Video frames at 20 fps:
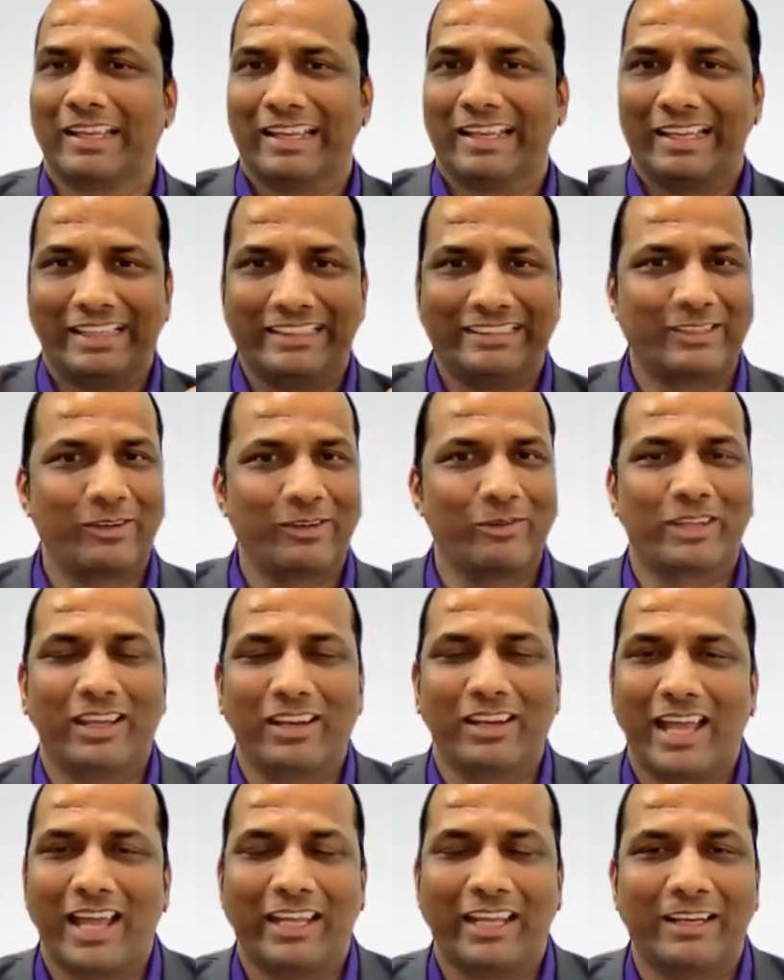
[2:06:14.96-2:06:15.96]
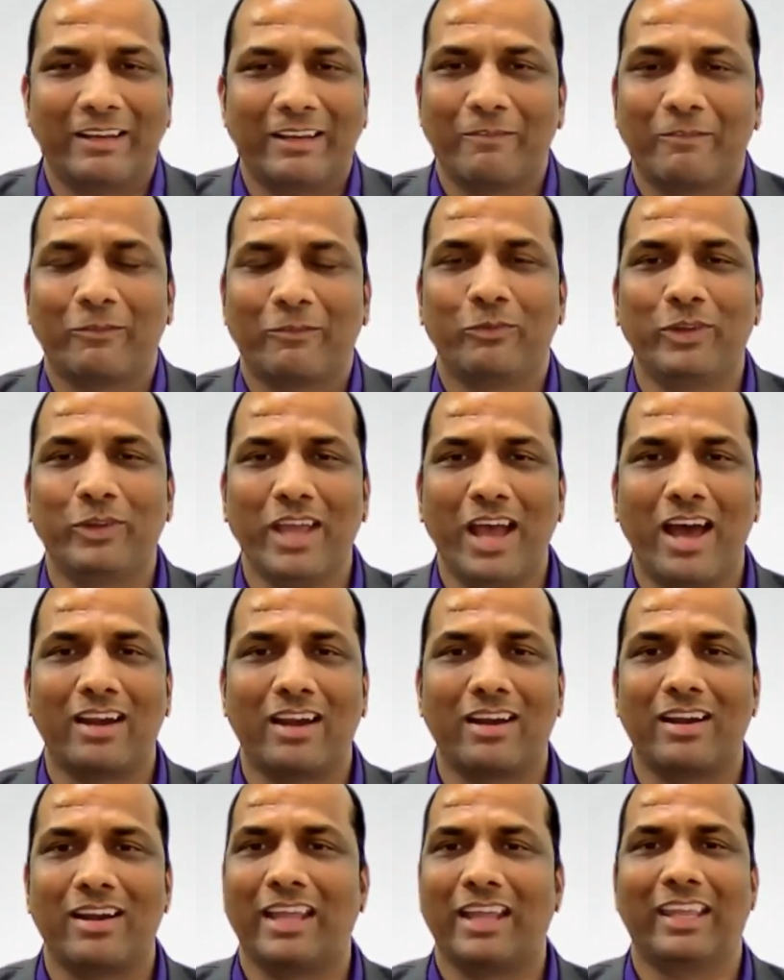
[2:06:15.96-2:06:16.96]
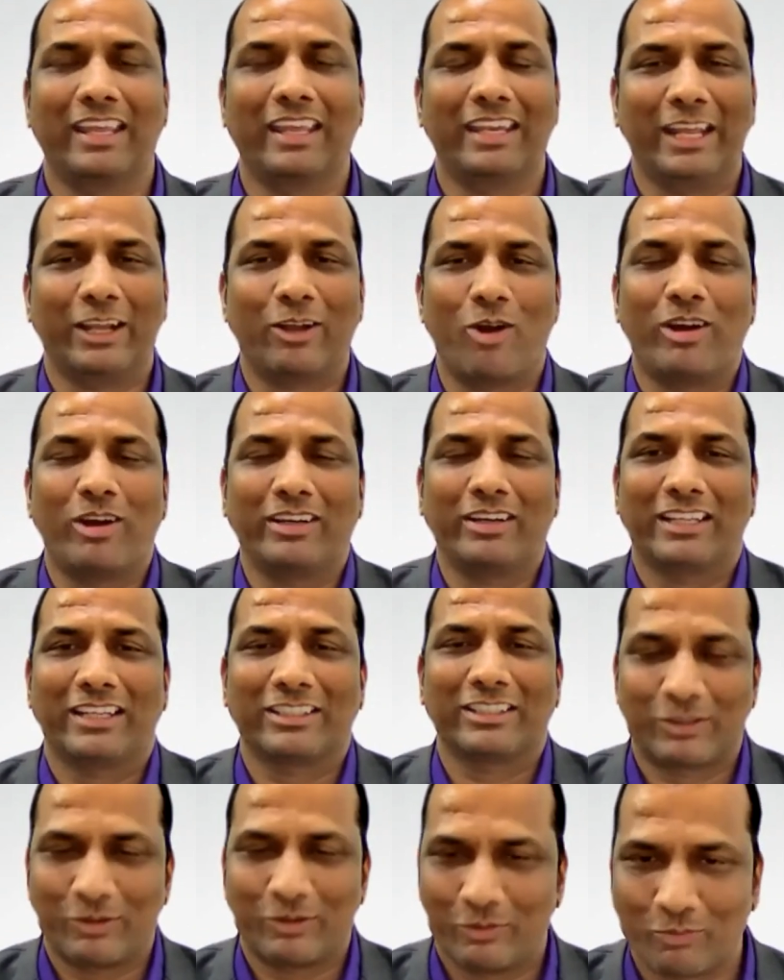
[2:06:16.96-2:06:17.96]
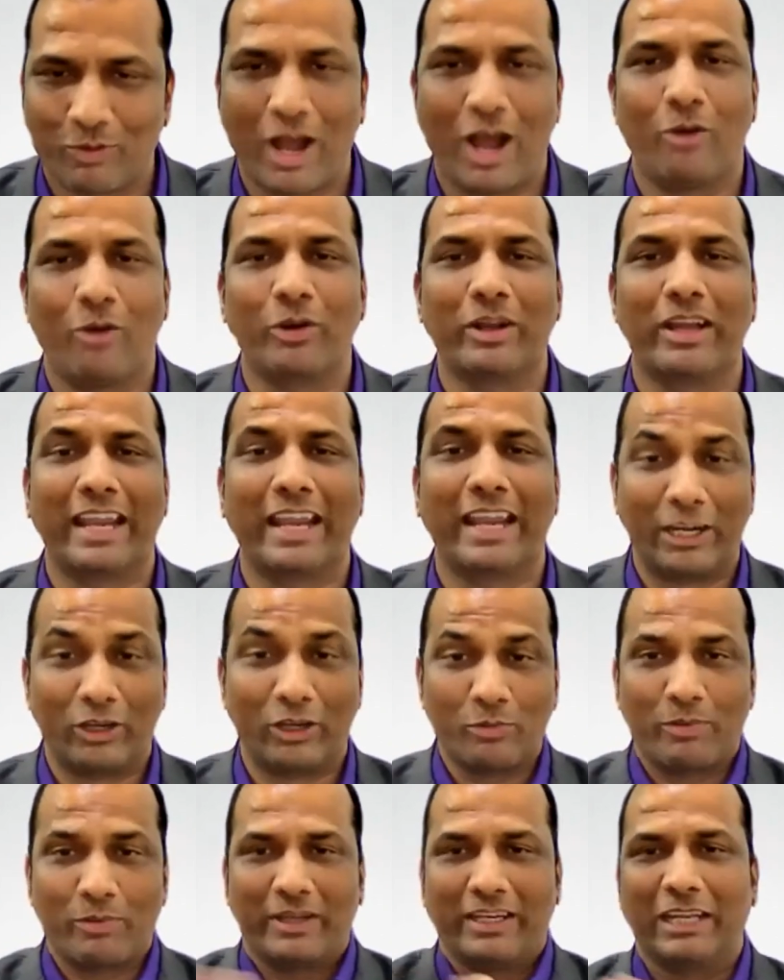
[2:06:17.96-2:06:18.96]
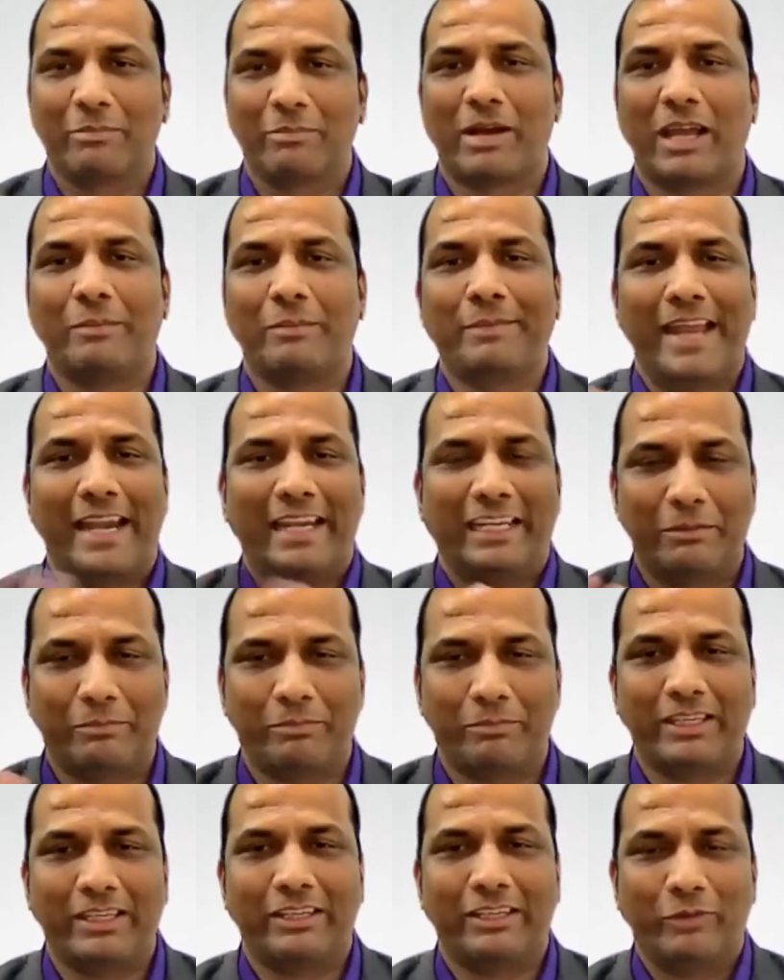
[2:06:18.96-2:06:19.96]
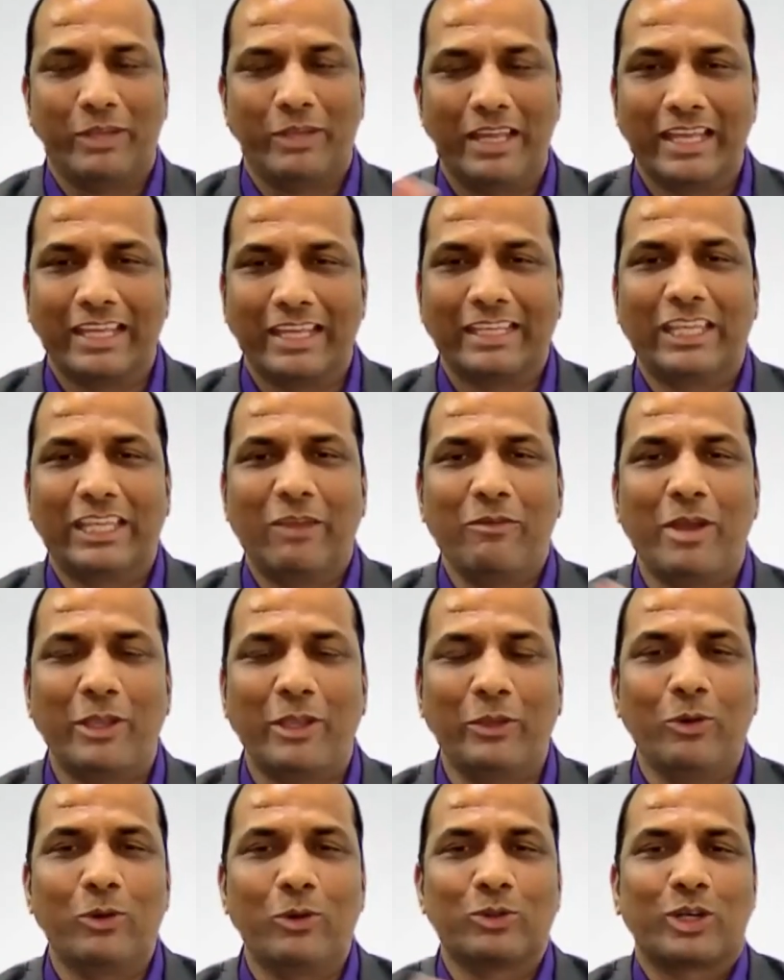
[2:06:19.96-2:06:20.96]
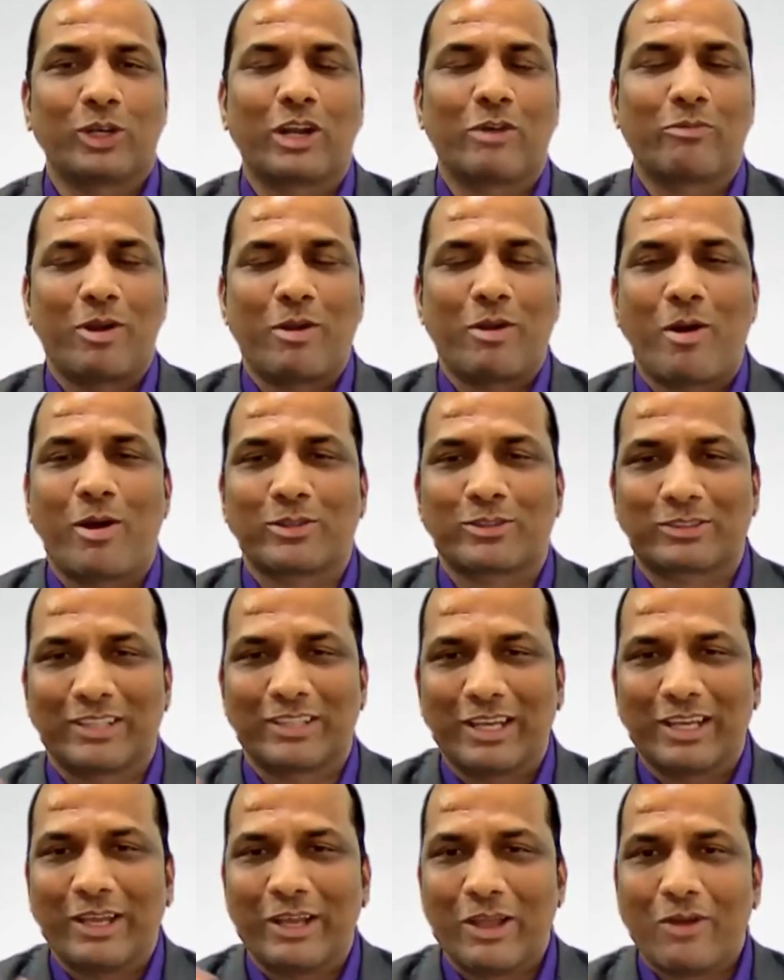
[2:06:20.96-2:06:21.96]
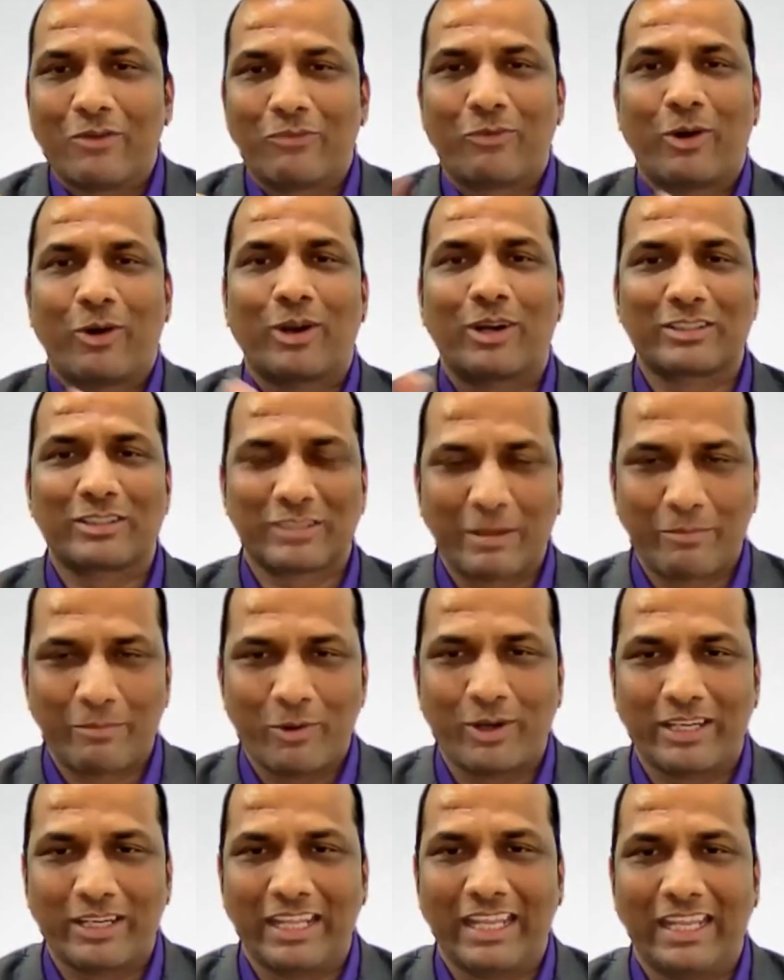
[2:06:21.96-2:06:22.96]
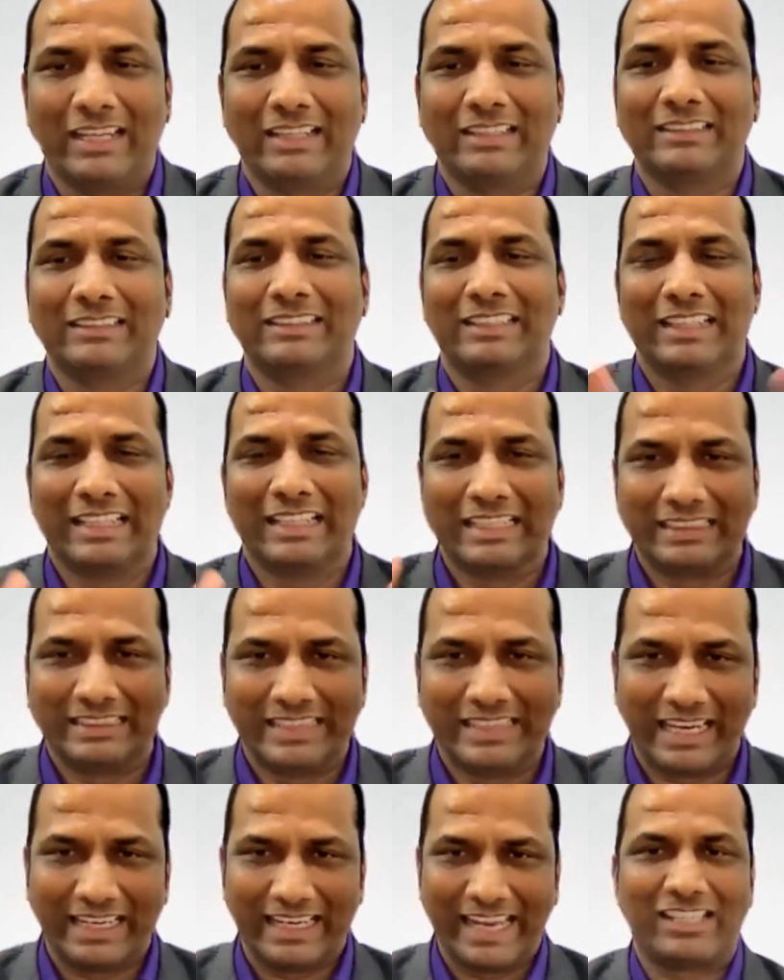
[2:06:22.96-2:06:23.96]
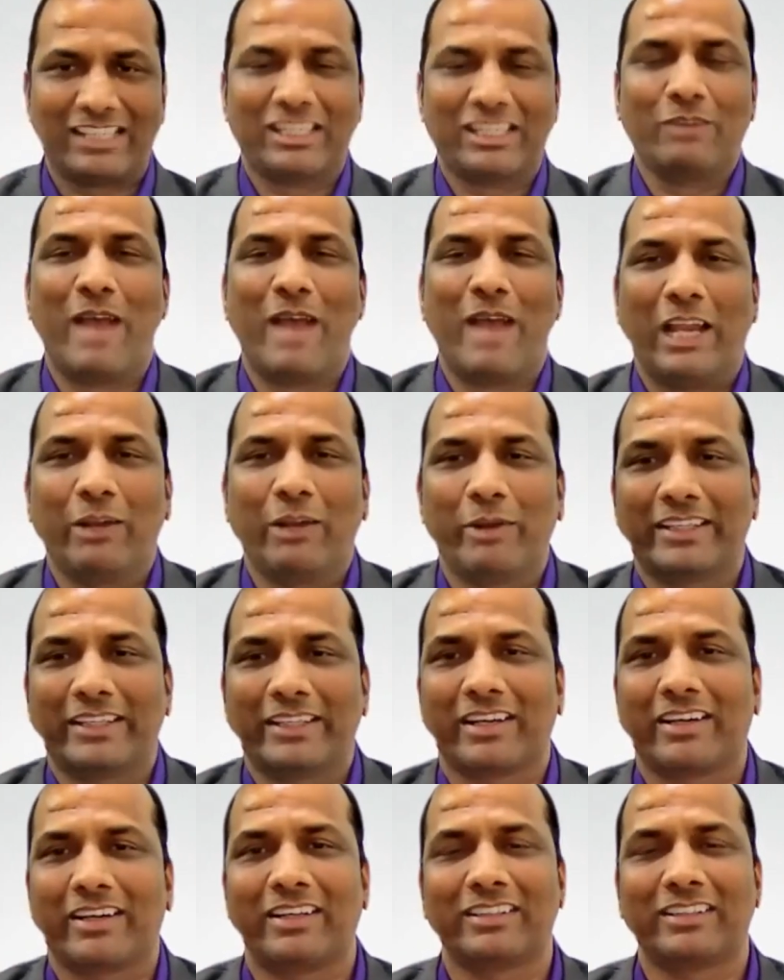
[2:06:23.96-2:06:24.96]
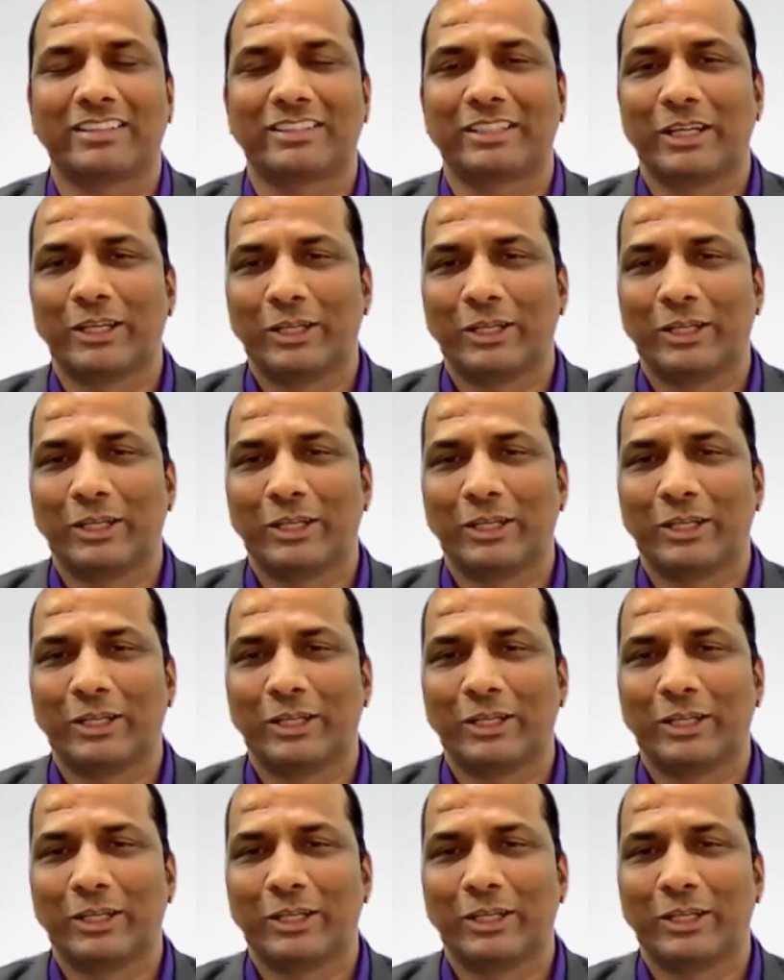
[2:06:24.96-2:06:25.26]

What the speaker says: it's looking like we are like in a contest. Wow, great opening by BITP. Give a huge round of applause for supporting the guest evaluators